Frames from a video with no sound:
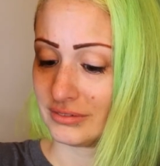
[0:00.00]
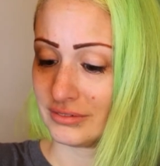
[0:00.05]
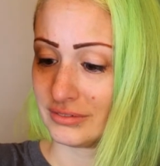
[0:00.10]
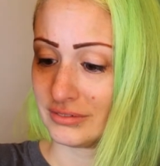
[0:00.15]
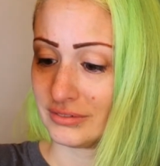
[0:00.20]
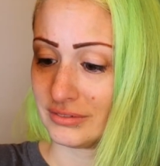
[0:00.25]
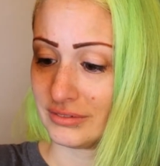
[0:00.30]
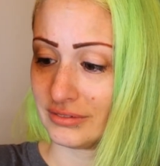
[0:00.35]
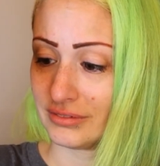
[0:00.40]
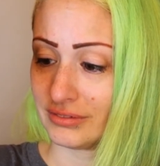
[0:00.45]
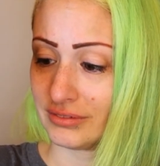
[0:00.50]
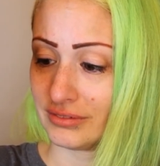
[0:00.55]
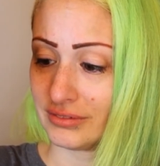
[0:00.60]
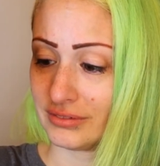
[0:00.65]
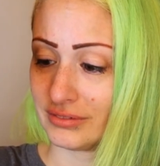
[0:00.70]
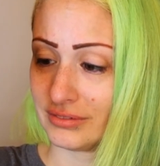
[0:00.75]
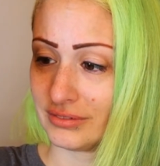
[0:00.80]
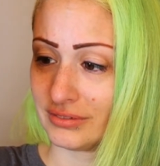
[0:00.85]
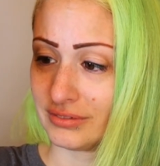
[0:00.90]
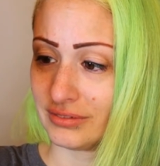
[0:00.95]

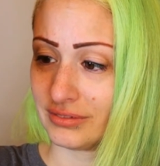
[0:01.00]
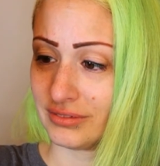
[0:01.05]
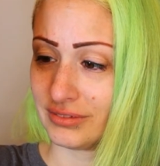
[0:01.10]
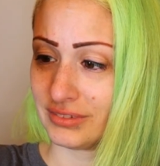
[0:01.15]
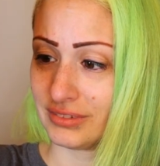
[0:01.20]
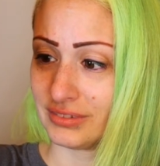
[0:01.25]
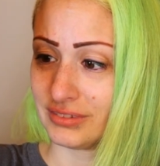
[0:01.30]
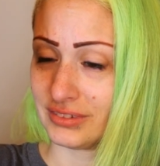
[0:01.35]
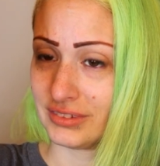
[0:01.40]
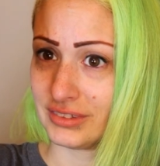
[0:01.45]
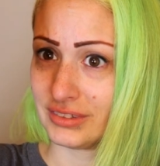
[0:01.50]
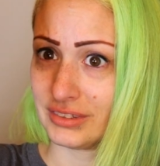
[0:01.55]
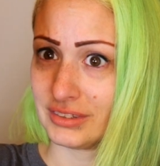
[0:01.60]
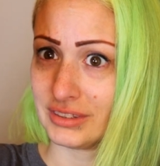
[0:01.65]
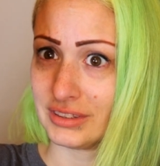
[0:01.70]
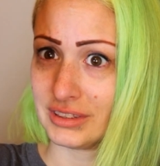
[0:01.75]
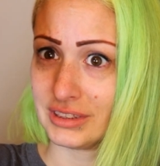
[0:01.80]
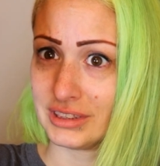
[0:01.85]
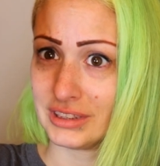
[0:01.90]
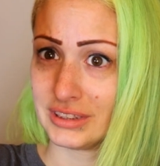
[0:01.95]

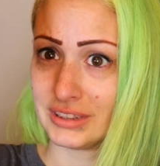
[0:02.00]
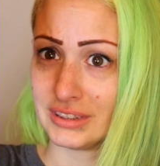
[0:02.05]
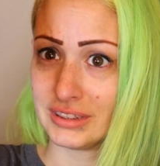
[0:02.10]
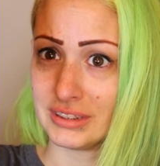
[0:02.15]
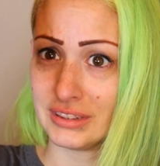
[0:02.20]
No one is speaking in this clip.